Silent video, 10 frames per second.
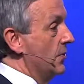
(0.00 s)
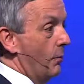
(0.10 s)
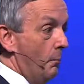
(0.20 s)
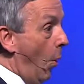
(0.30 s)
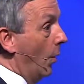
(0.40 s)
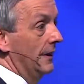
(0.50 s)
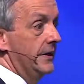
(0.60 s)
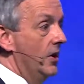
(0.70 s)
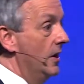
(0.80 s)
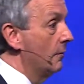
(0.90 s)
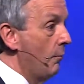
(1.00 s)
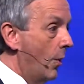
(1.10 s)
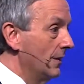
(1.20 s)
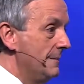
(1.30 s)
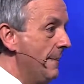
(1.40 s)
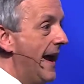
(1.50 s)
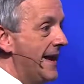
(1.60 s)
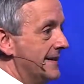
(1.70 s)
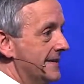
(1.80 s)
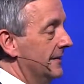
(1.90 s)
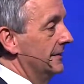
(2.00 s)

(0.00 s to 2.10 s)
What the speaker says: either morally good or morally bad.